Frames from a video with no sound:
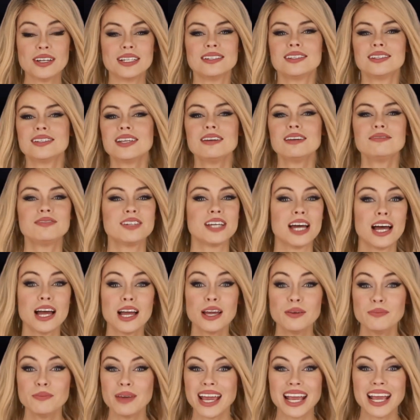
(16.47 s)
and save
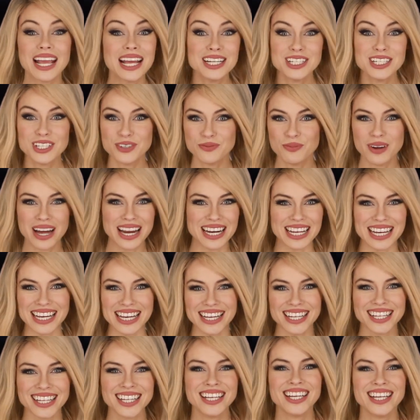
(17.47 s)
time and
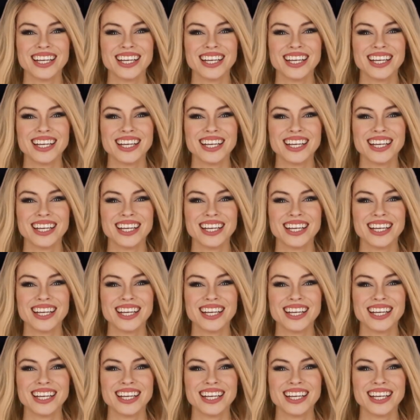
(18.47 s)
money.